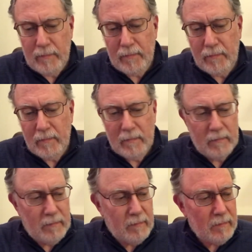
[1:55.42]

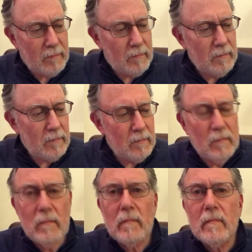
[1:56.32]

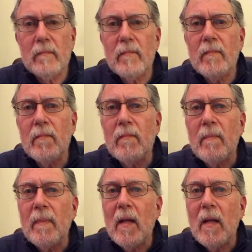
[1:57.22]
(silence)